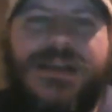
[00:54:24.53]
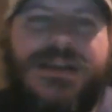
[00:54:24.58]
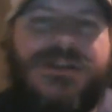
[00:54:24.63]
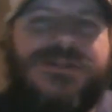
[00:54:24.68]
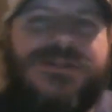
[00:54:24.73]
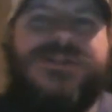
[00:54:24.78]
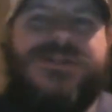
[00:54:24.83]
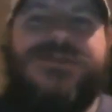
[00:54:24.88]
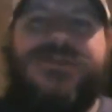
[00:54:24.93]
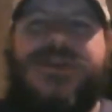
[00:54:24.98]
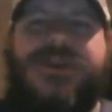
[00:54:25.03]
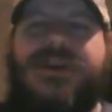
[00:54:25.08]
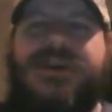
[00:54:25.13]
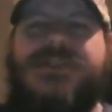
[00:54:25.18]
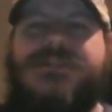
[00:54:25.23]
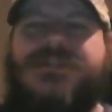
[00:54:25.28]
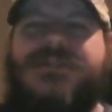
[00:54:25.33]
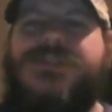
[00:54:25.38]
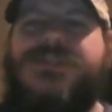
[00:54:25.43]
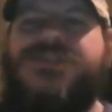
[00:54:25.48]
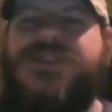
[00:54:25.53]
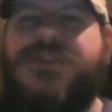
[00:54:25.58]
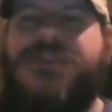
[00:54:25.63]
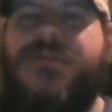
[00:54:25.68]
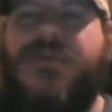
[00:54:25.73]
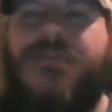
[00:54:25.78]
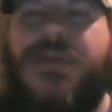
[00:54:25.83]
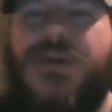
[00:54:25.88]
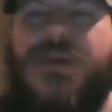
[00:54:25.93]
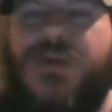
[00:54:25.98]
Just fucking said shit
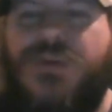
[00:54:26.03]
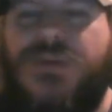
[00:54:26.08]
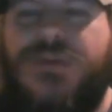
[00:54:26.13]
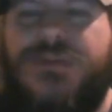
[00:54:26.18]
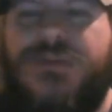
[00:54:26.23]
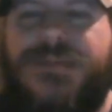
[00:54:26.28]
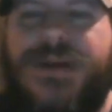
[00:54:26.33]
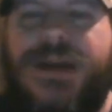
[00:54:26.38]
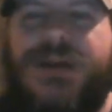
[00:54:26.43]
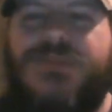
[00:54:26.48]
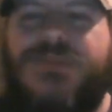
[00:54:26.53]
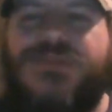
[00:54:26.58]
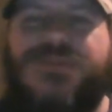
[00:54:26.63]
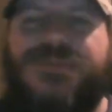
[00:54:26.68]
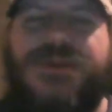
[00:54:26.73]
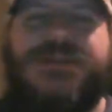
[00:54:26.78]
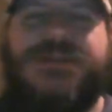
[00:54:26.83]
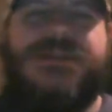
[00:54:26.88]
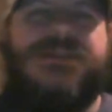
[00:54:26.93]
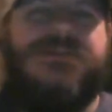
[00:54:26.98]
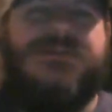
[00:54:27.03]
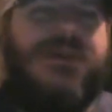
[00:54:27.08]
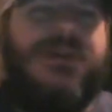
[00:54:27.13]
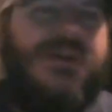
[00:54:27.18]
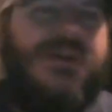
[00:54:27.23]
about my quarterback, which pisses me